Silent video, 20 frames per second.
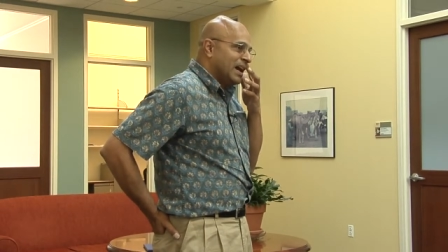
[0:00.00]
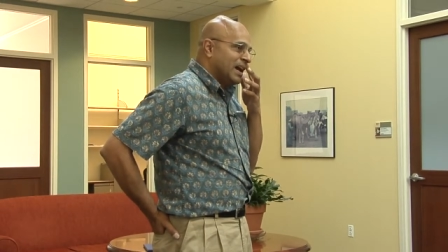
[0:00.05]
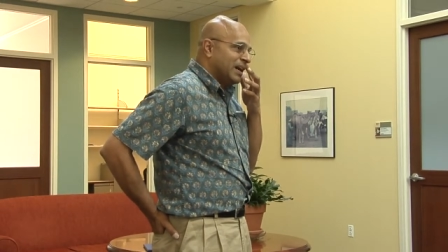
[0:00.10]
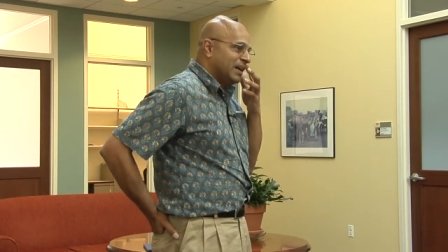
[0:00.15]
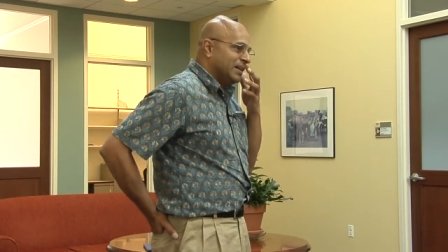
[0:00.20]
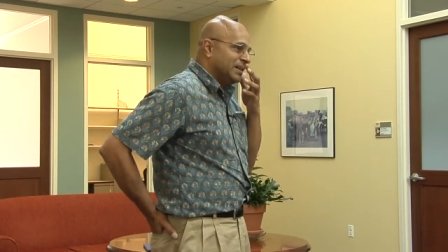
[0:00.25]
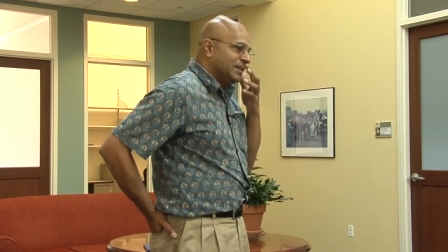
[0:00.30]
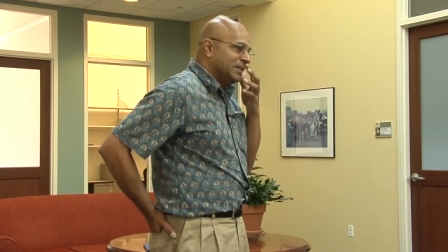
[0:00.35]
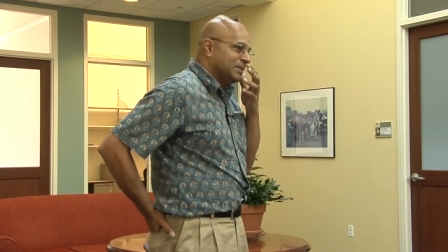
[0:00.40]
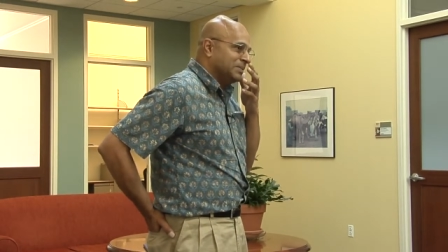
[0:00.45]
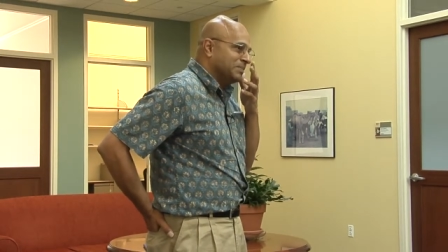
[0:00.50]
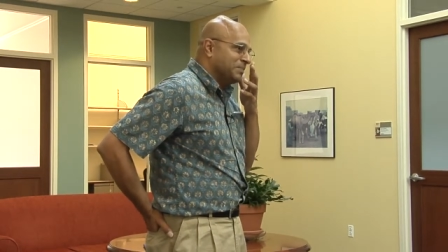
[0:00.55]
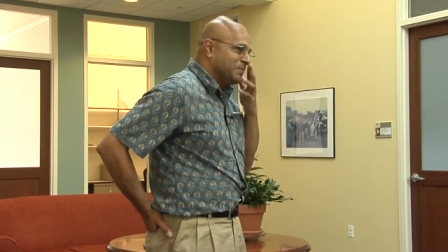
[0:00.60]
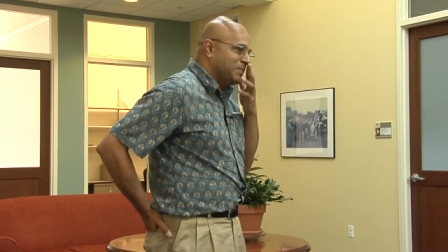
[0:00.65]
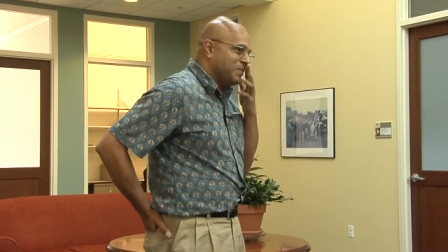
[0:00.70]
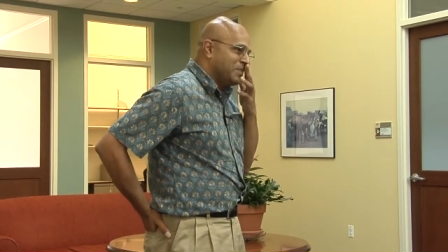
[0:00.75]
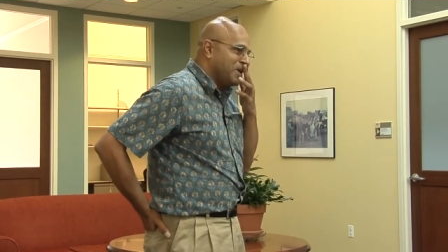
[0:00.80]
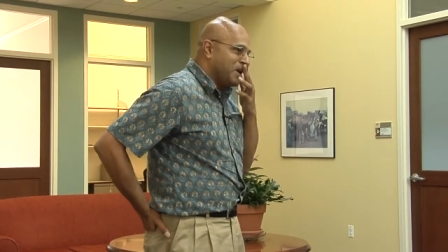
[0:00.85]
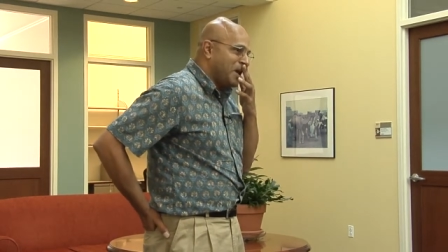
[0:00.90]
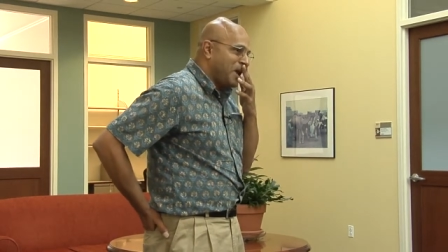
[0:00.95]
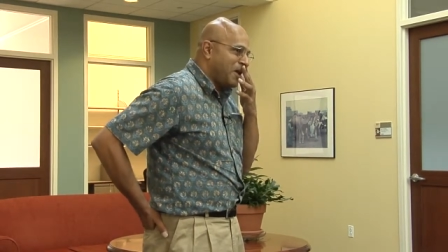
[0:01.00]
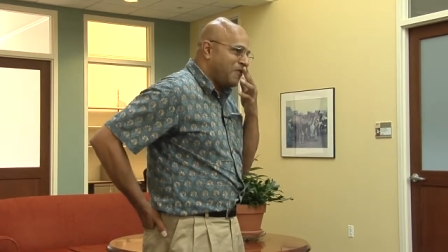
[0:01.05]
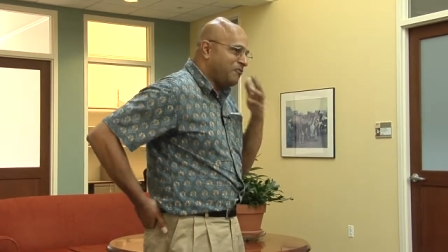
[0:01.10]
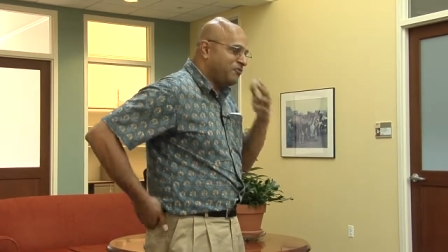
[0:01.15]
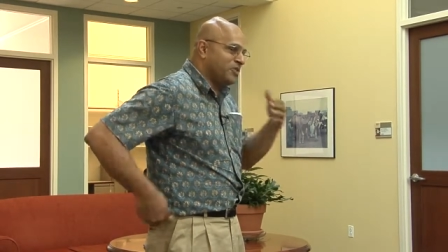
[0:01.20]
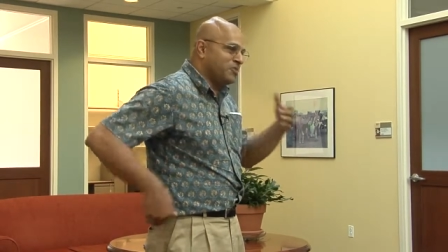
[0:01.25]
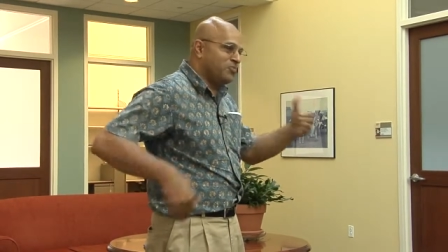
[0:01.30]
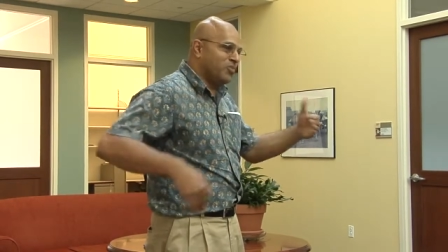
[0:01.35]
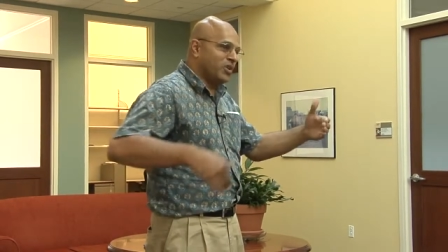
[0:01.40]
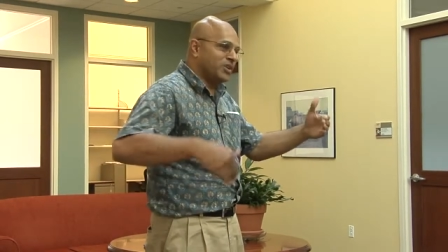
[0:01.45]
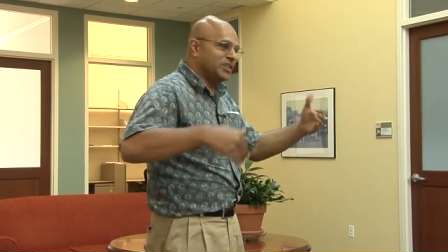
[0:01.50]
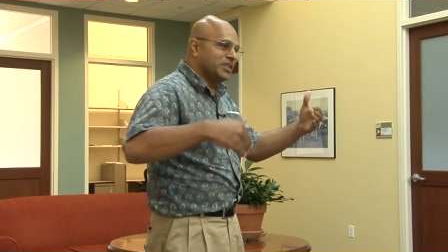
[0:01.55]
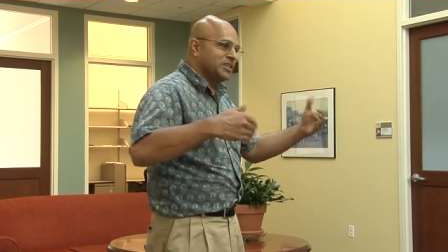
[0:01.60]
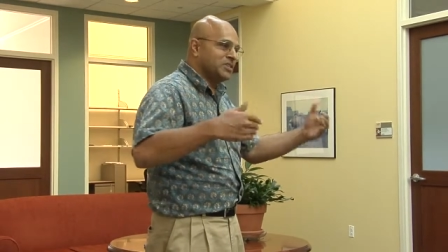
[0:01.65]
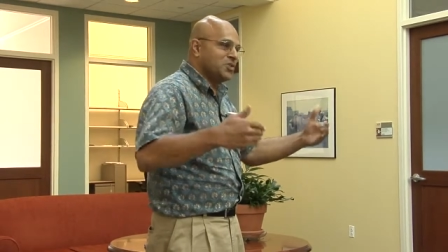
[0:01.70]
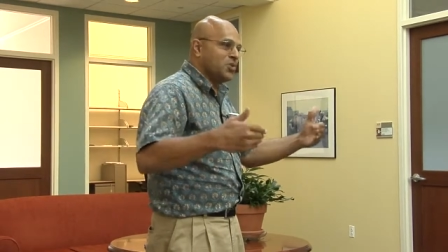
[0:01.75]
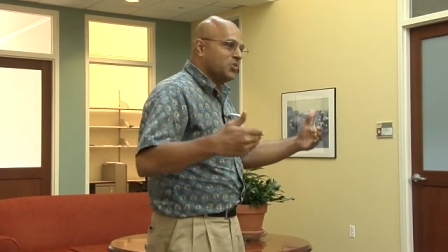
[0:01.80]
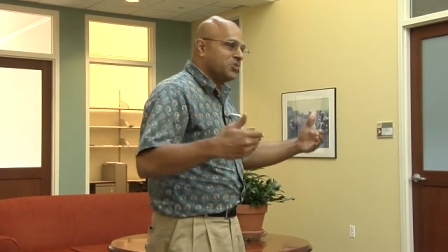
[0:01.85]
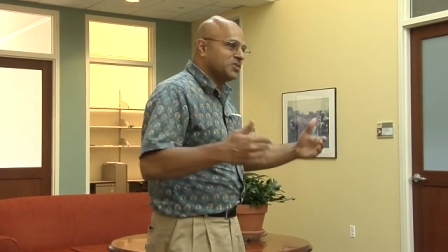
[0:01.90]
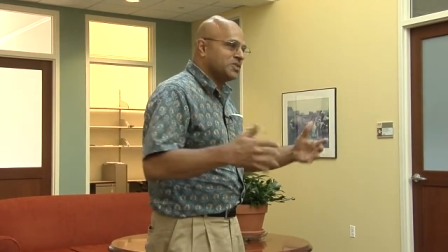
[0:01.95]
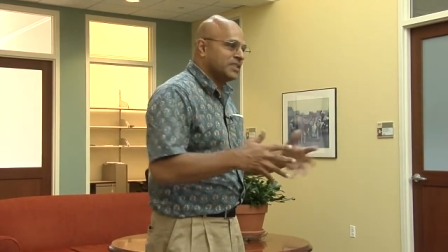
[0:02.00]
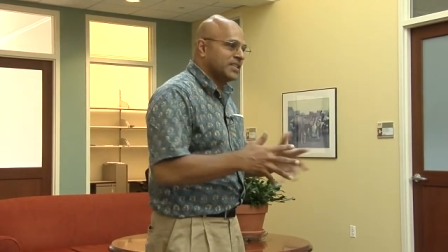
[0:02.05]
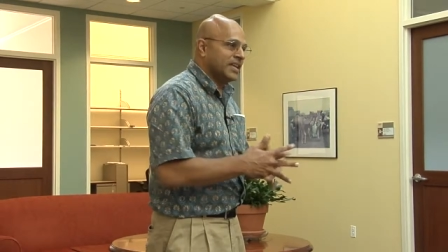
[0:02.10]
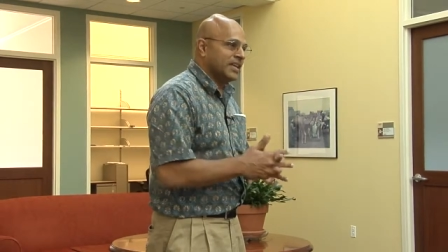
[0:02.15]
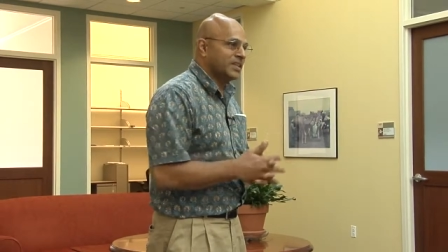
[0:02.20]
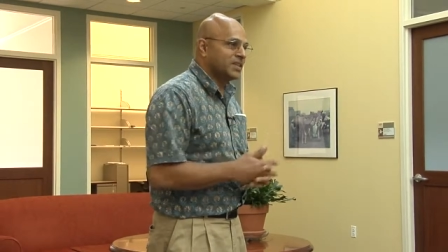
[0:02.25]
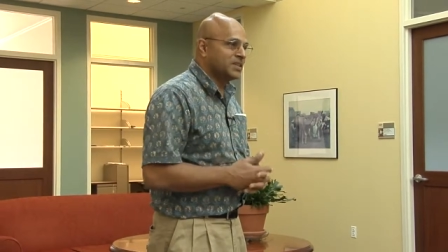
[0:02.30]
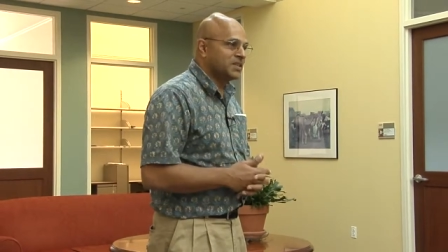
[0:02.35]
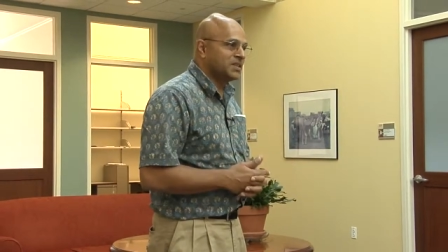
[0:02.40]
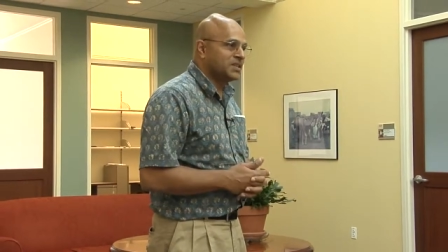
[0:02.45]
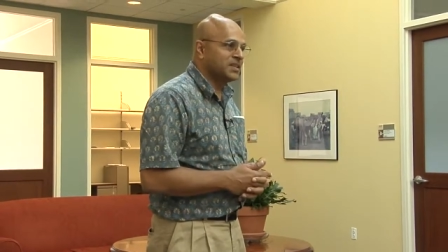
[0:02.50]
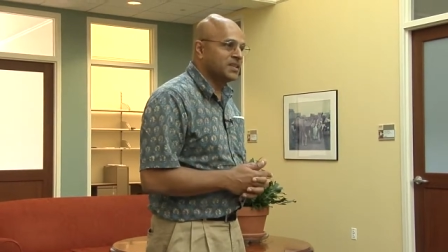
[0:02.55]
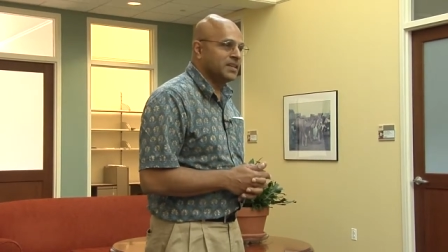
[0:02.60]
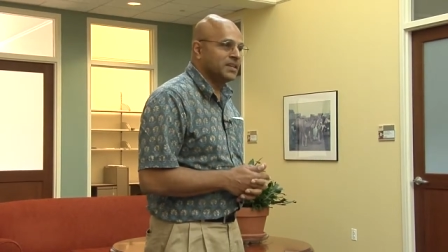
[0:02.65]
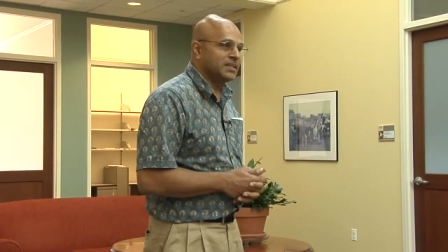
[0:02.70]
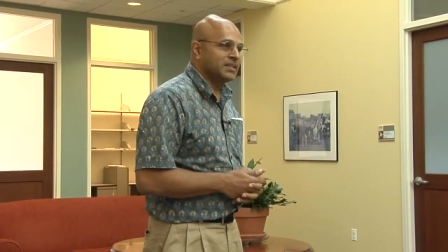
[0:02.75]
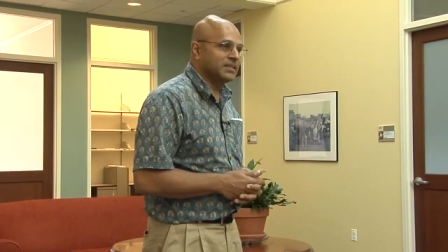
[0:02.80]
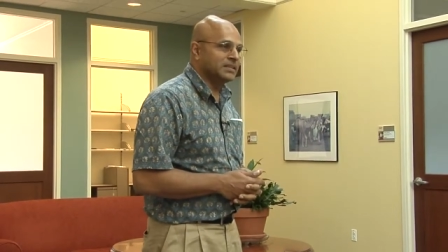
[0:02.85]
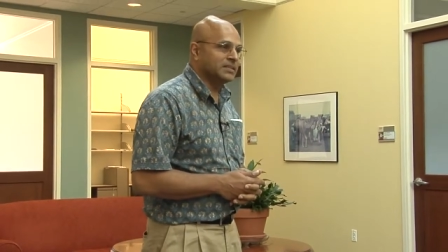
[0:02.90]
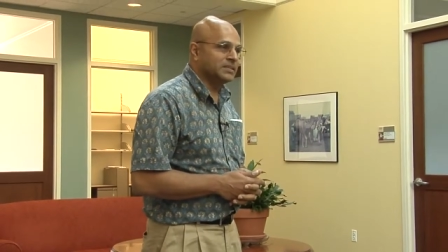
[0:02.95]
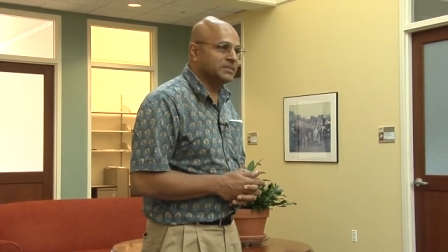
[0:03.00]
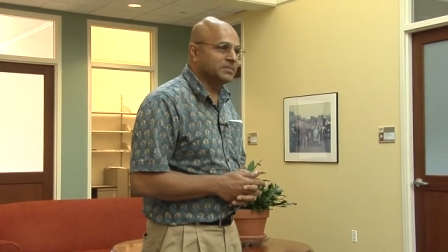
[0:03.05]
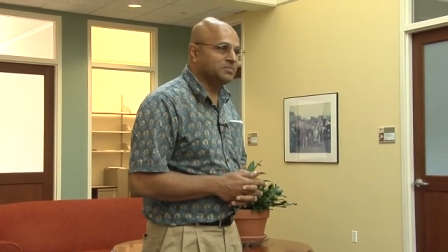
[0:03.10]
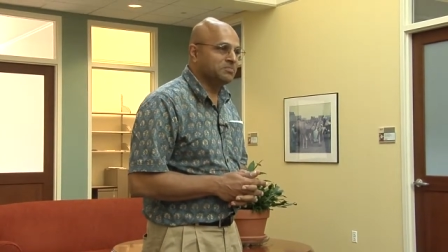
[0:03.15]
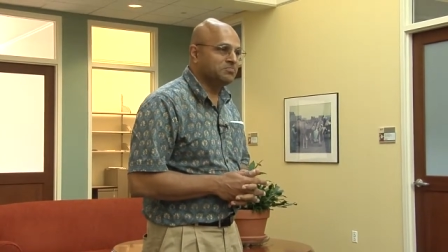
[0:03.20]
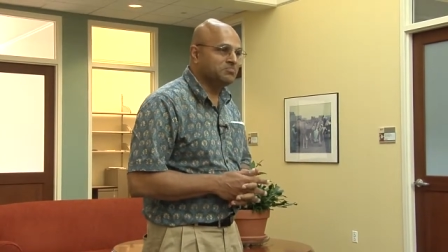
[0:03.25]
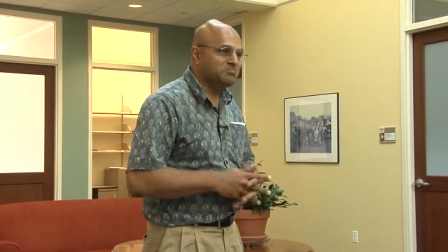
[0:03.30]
Uh, everybody knows that uh,